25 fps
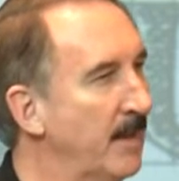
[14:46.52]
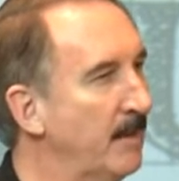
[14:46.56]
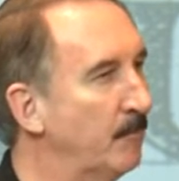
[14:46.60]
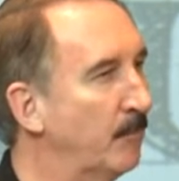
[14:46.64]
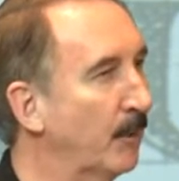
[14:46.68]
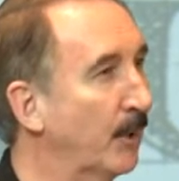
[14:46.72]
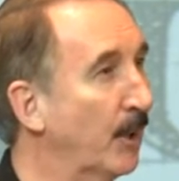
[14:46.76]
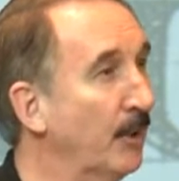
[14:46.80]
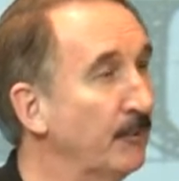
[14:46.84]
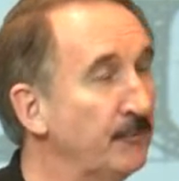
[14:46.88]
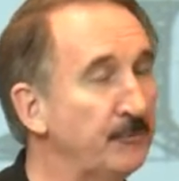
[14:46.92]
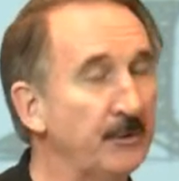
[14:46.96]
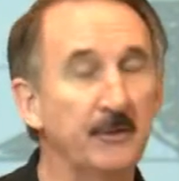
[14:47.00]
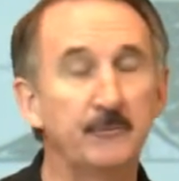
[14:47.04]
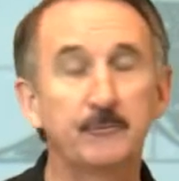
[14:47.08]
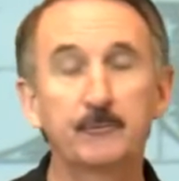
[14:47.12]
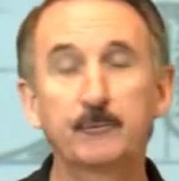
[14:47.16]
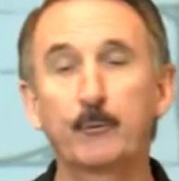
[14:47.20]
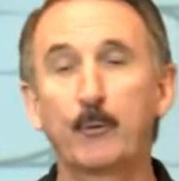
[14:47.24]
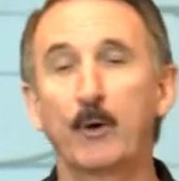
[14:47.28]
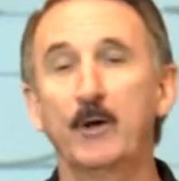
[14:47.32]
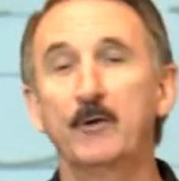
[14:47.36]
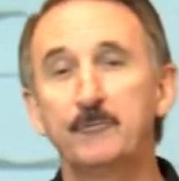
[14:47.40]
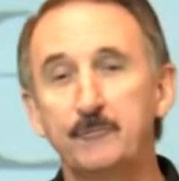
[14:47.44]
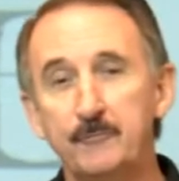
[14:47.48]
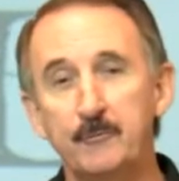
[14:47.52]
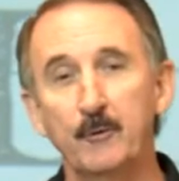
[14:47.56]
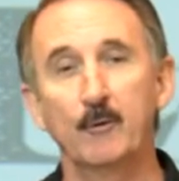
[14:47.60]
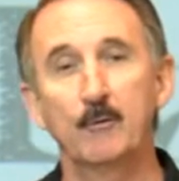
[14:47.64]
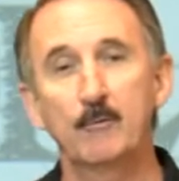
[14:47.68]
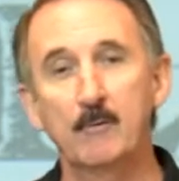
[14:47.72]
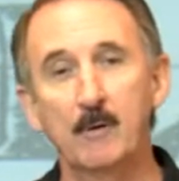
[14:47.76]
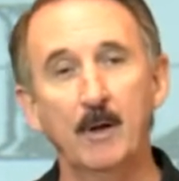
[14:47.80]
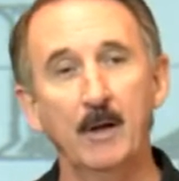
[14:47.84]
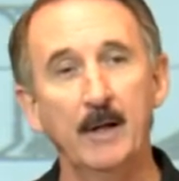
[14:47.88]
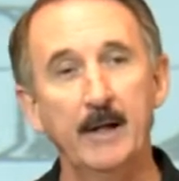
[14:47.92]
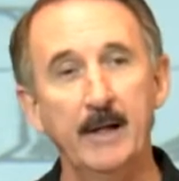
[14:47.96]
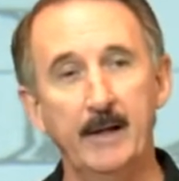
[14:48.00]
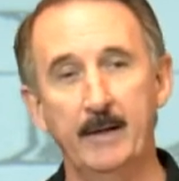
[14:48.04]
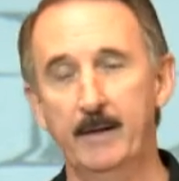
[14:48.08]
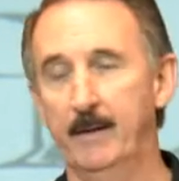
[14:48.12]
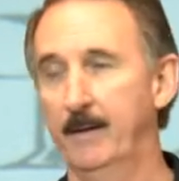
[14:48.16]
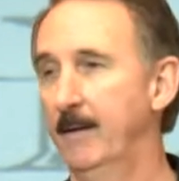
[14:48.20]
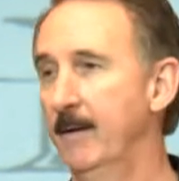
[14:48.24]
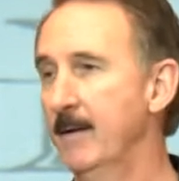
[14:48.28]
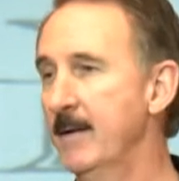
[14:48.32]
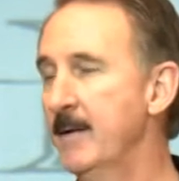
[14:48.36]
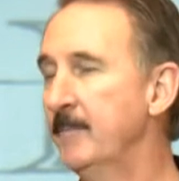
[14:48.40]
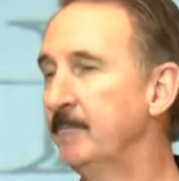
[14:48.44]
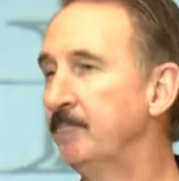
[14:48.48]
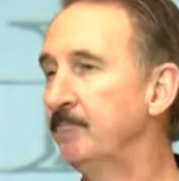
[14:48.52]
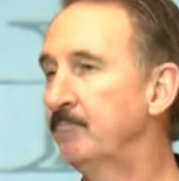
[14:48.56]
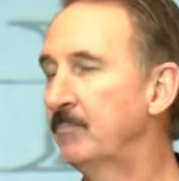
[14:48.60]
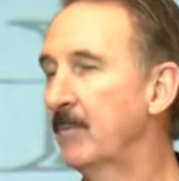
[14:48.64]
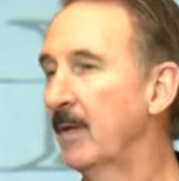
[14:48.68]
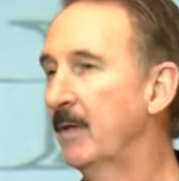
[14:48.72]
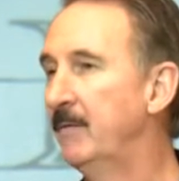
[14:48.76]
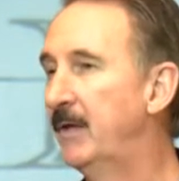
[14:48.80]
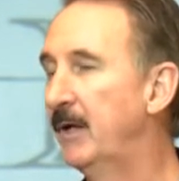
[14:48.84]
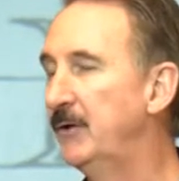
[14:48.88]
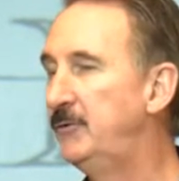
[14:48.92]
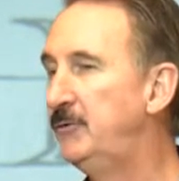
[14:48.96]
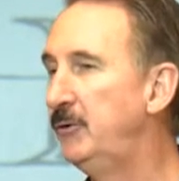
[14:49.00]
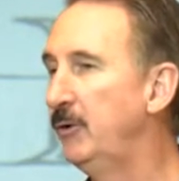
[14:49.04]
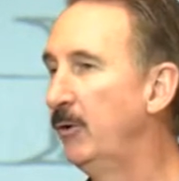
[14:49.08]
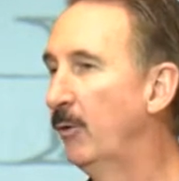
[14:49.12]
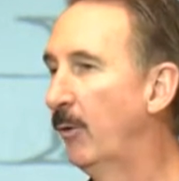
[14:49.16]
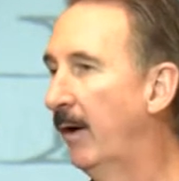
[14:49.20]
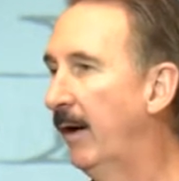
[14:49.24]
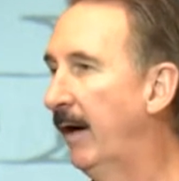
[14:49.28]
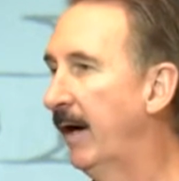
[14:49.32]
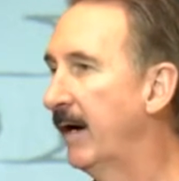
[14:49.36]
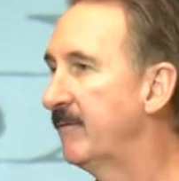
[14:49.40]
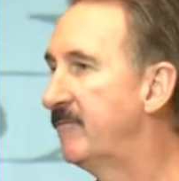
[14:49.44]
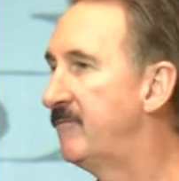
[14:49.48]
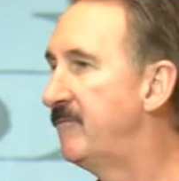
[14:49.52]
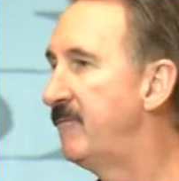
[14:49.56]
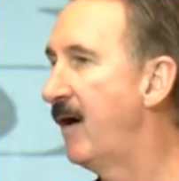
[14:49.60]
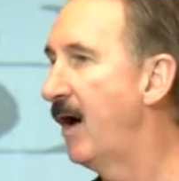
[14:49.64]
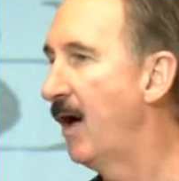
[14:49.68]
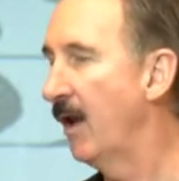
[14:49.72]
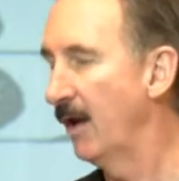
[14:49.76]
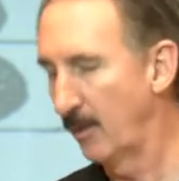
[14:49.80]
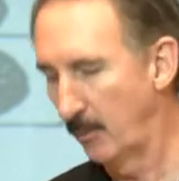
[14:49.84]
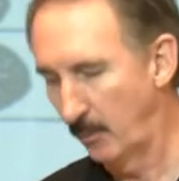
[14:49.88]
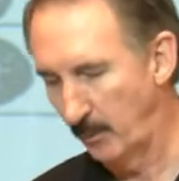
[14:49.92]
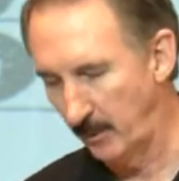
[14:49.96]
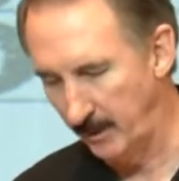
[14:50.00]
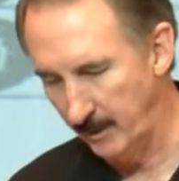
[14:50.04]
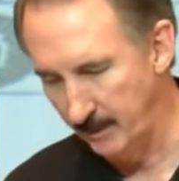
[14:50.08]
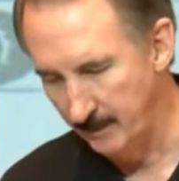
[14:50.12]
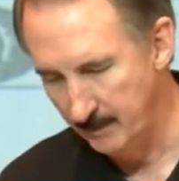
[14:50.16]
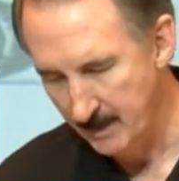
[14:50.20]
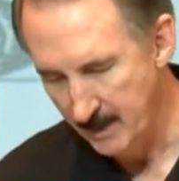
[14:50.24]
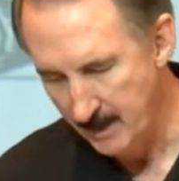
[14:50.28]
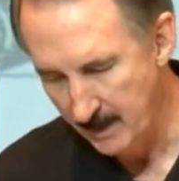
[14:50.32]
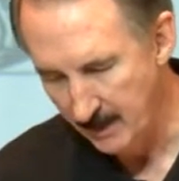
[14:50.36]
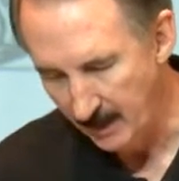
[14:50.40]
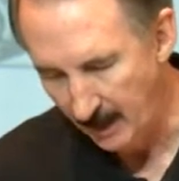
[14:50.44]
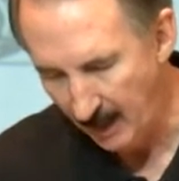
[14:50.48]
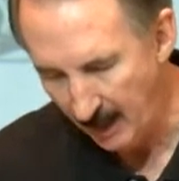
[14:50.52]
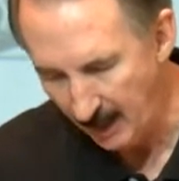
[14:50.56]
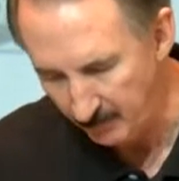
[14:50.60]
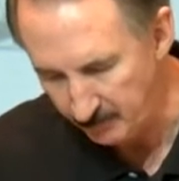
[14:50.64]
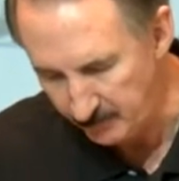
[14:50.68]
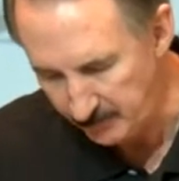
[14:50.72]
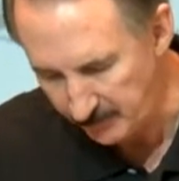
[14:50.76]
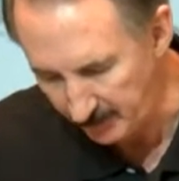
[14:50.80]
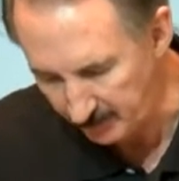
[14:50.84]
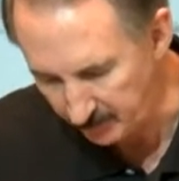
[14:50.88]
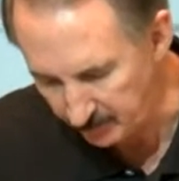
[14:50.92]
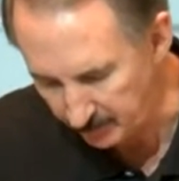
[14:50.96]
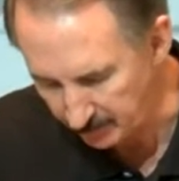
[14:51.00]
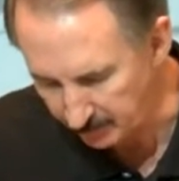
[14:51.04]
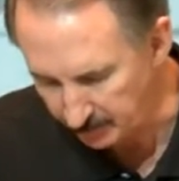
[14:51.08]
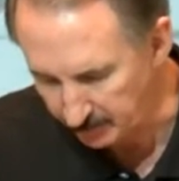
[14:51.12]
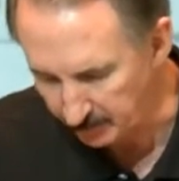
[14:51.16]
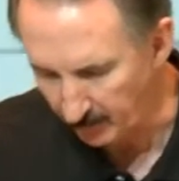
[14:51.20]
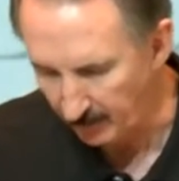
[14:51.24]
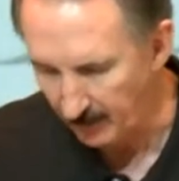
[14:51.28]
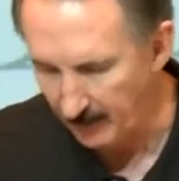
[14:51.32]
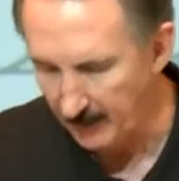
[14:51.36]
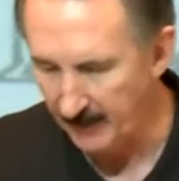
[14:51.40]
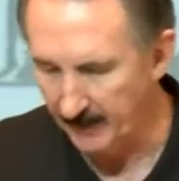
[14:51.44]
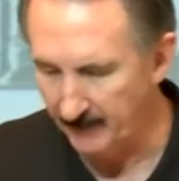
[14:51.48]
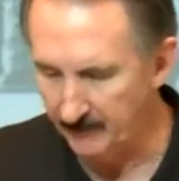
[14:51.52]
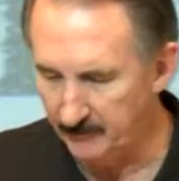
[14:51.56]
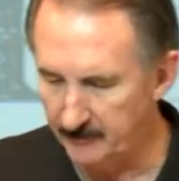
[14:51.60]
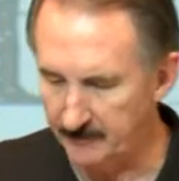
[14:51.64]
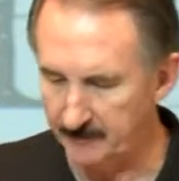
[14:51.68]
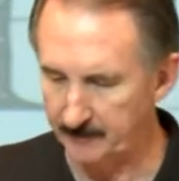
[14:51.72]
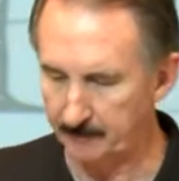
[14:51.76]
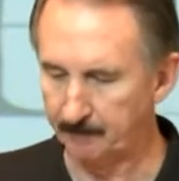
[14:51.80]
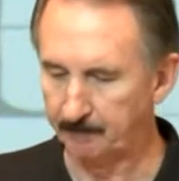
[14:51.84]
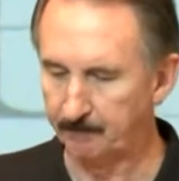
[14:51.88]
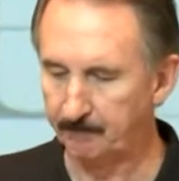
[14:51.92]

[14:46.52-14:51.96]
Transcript: because it's crystal clear that you are a follower of Jesus Christ.